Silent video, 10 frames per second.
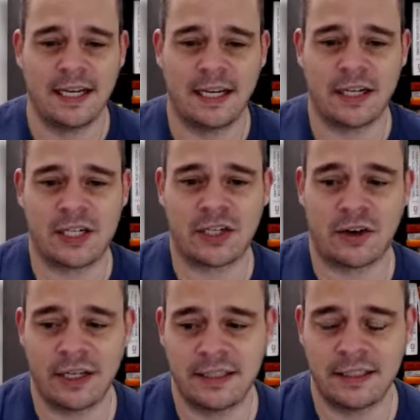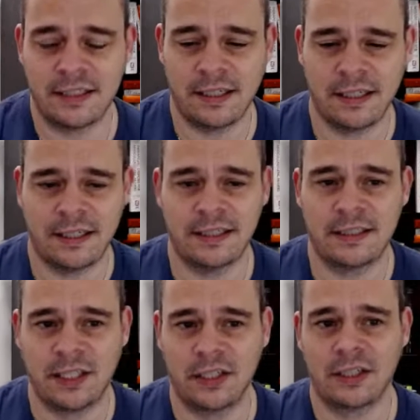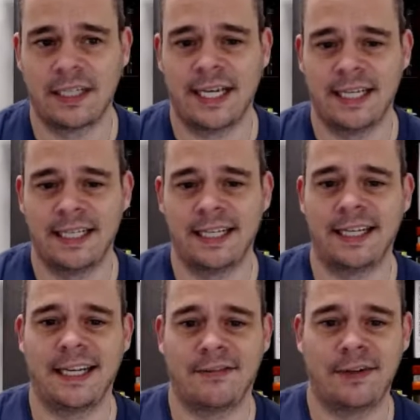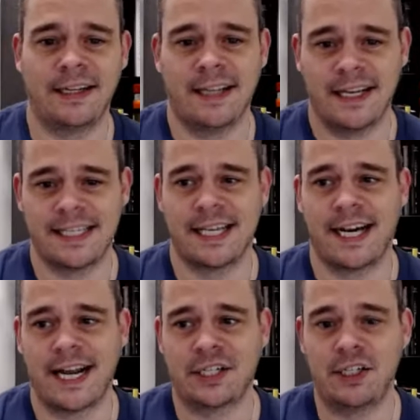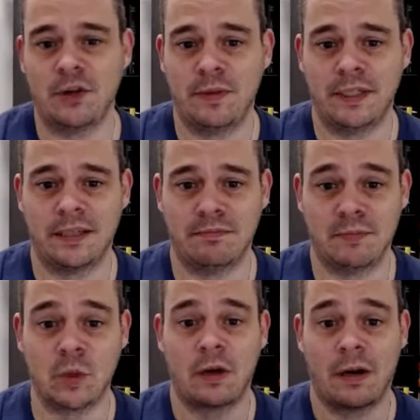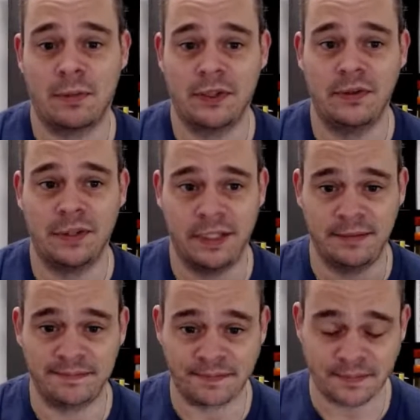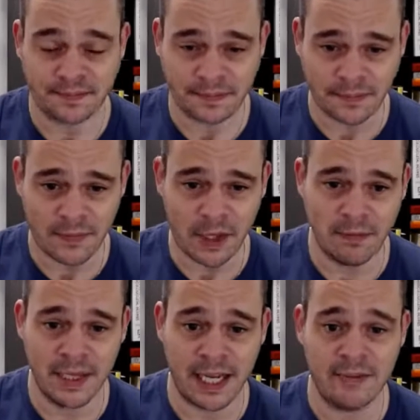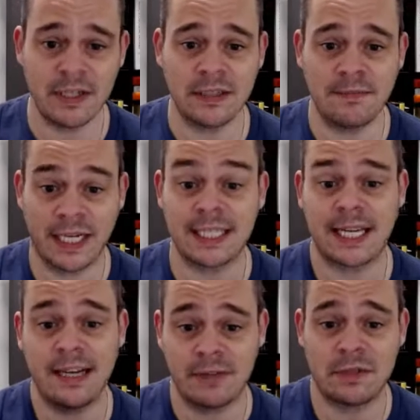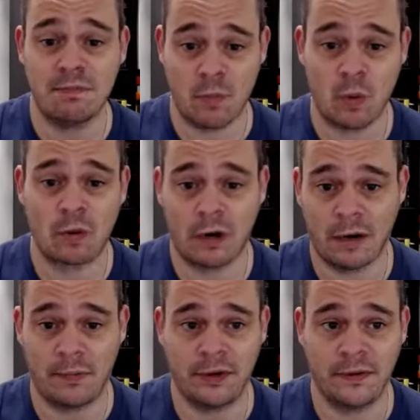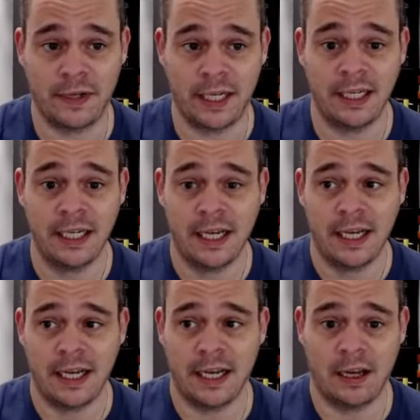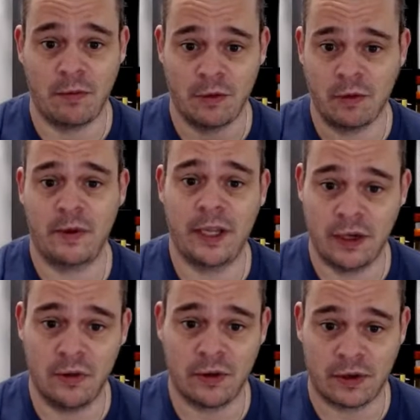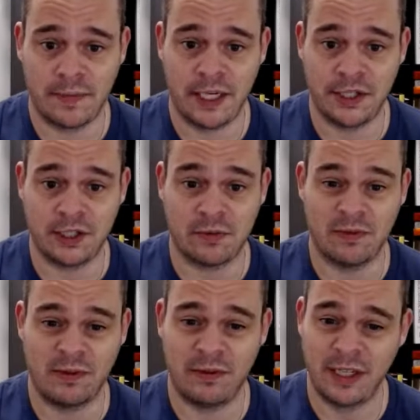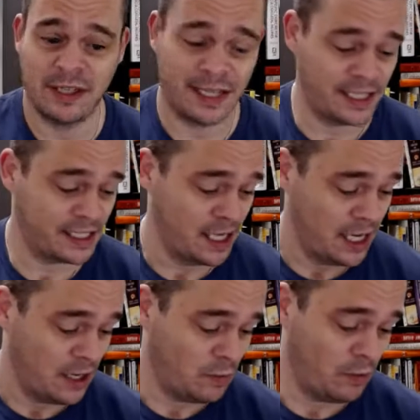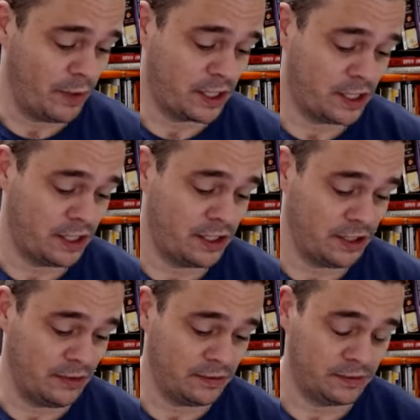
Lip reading: I started to look at it and realize that it actually opened up more opportunity because it gave us more opportunity with what we could do with our patients when we realized what we couldn't do.